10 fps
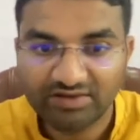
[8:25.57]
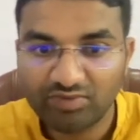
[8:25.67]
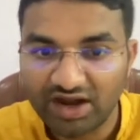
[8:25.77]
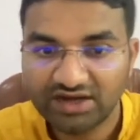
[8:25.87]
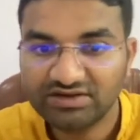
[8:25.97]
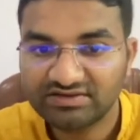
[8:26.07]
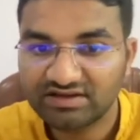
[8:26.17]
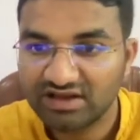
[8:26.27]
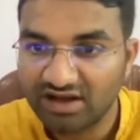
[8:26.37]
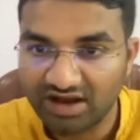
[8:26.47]
parts
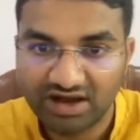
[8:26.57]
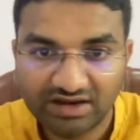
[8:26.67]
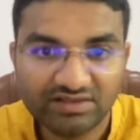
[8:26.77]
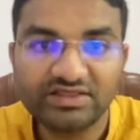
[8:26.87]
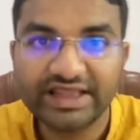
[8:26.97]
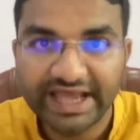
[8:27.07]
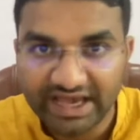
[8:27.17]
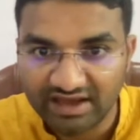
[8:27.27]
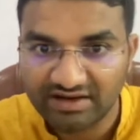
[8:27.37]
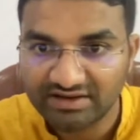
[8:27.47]
are
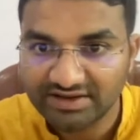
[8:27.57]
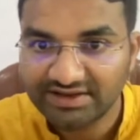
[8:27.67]
there.